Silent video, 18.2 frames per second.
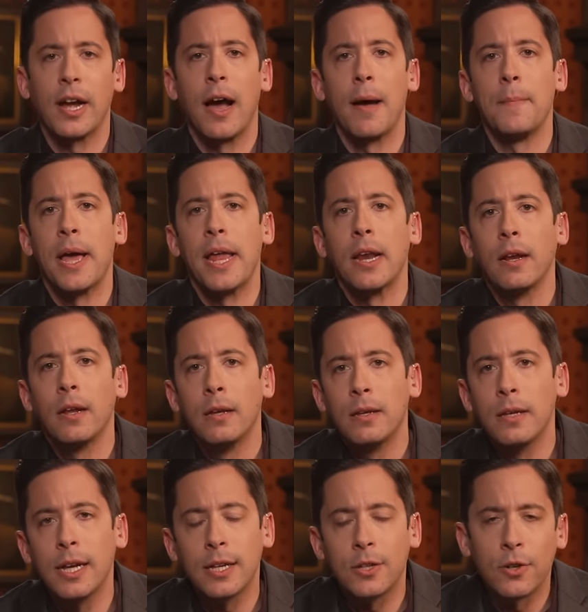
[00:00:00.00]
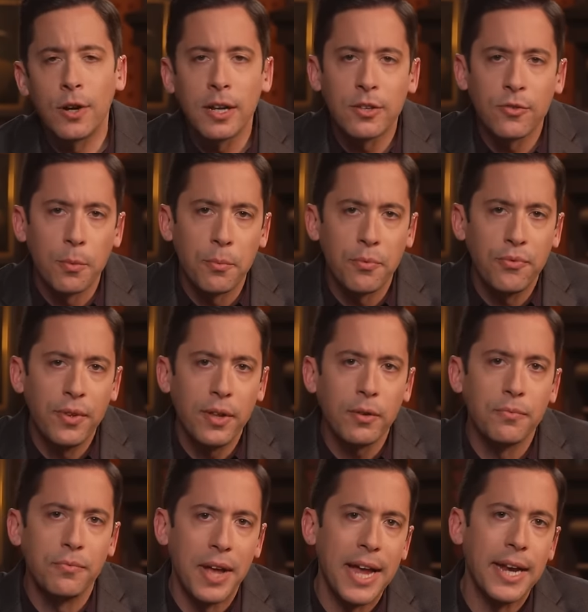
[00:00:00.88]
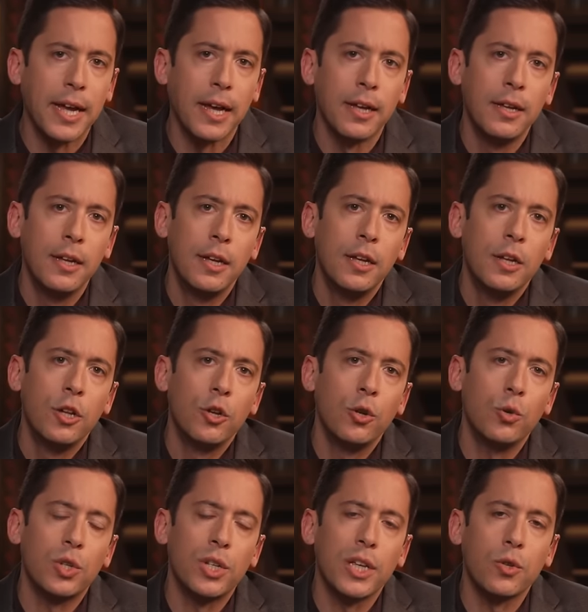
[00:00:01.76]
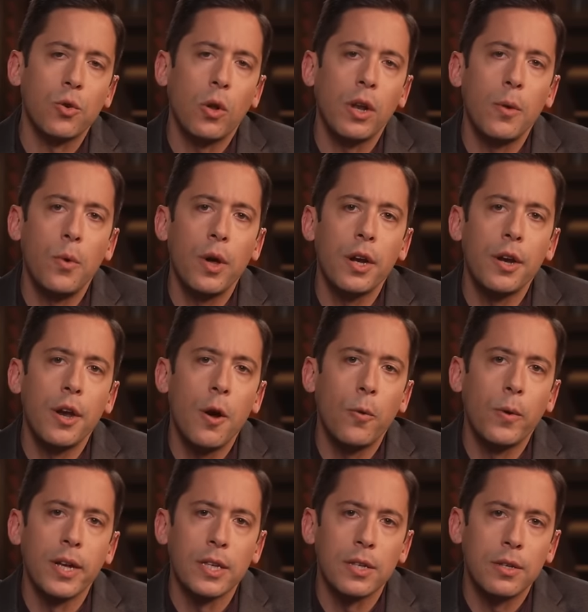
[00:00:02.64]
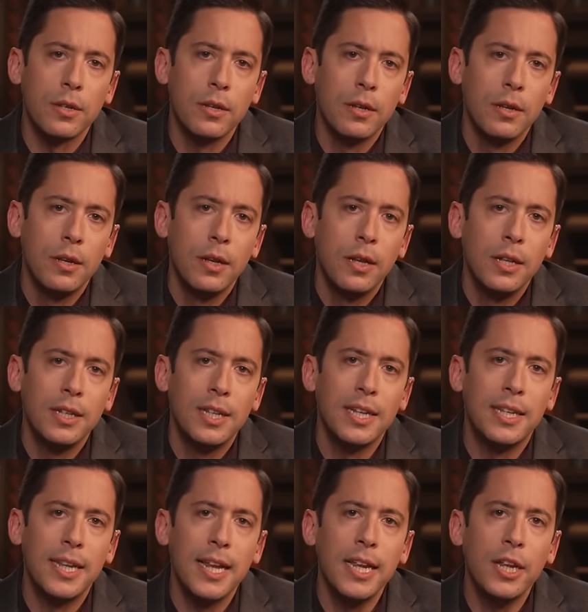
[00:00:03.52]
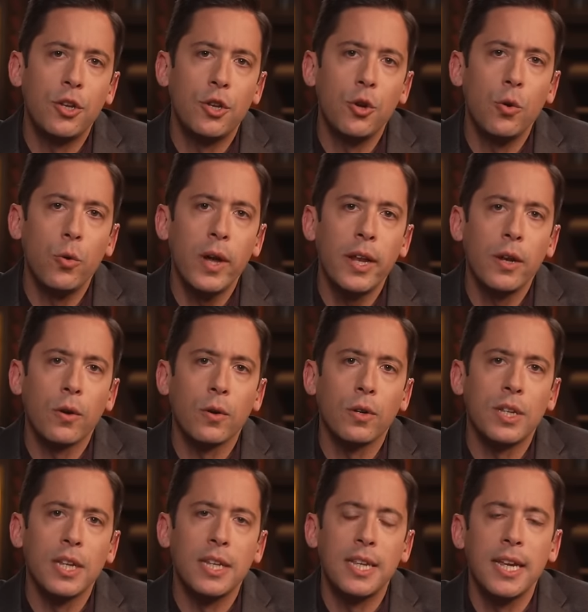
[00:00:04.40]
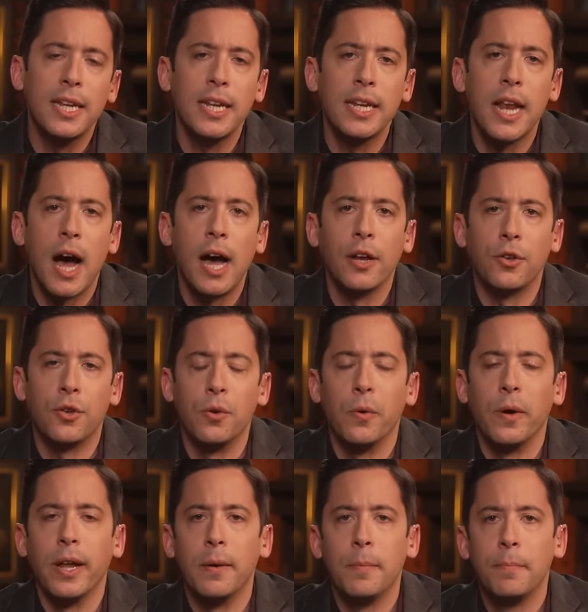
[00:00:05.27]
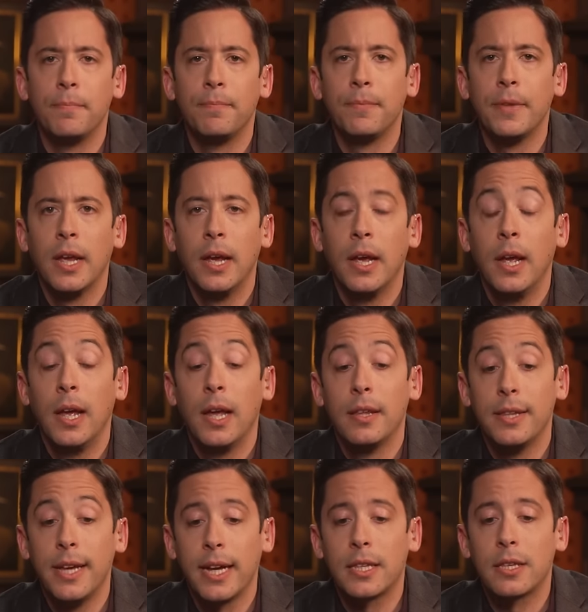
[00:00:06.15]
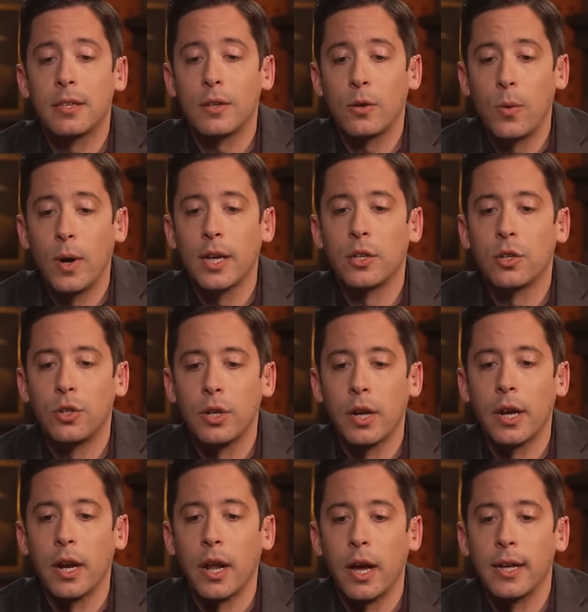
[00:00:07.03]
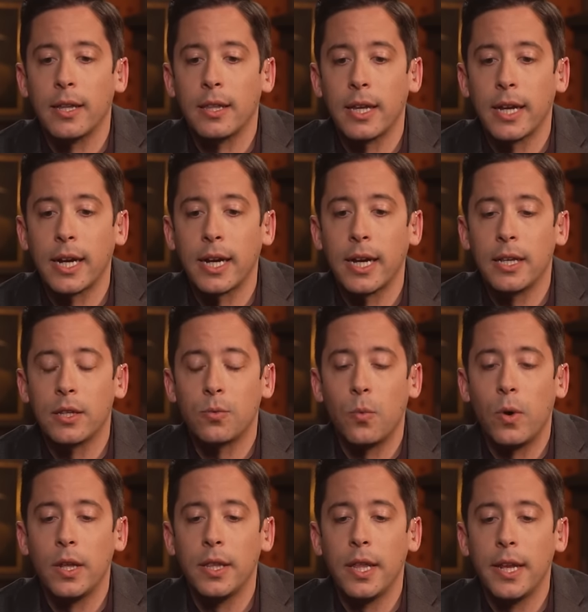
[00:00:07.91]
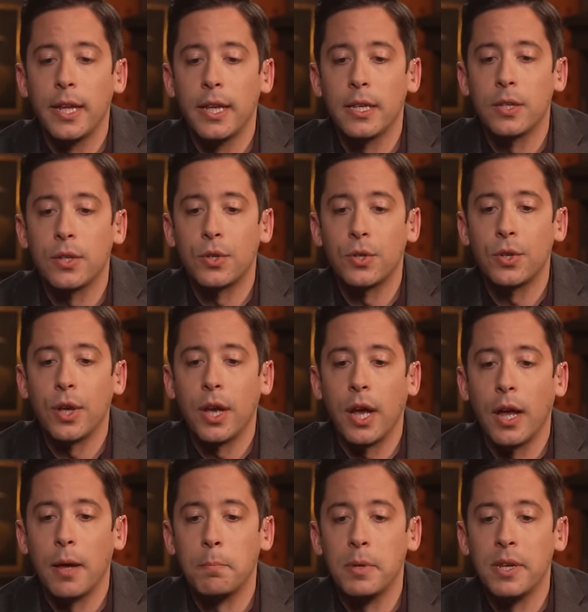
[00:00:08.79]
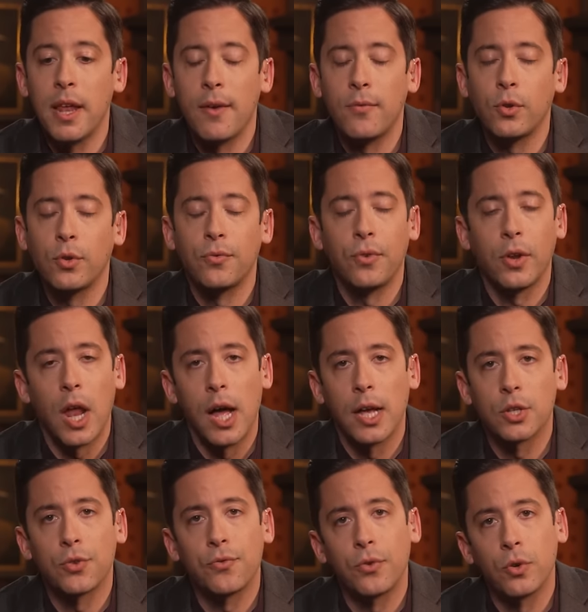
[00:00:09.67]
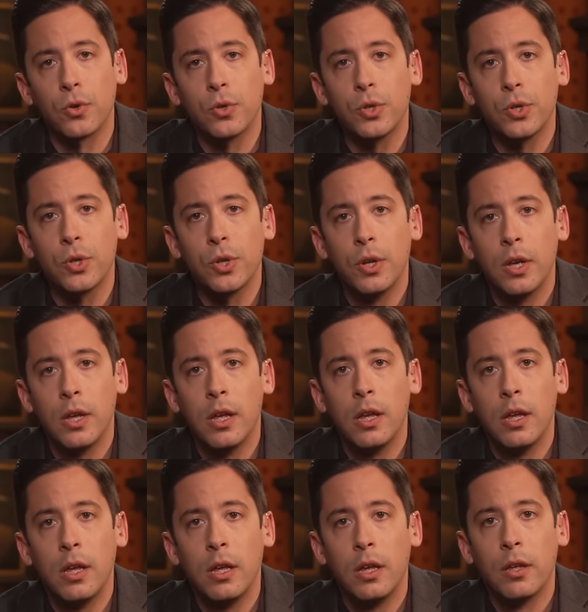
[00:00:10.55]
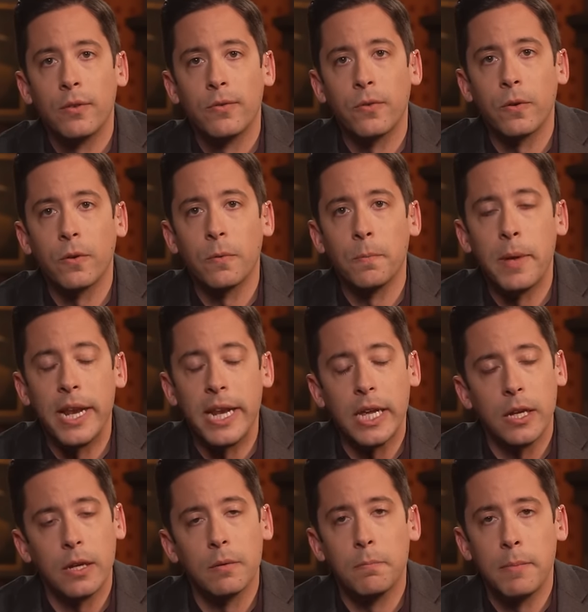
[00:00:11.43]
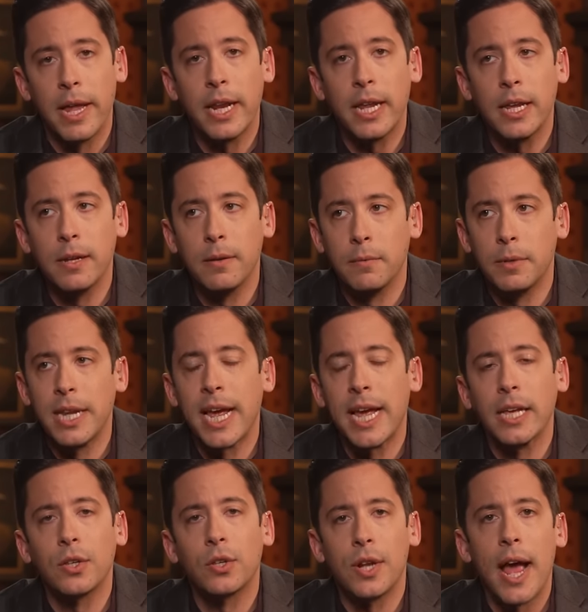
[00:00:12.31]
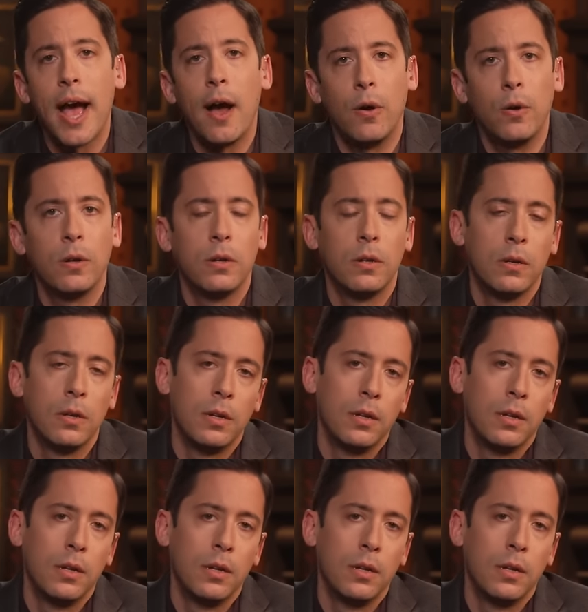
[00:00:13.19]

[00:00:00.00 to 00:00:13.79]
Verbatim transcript: comment yesterday is from Phil Vetta, who says, All I want to know is, did Diddy do it or did Diddy not do it? That's the question, I think. It's one that has uh, bedeviled philosophers for many, many days now.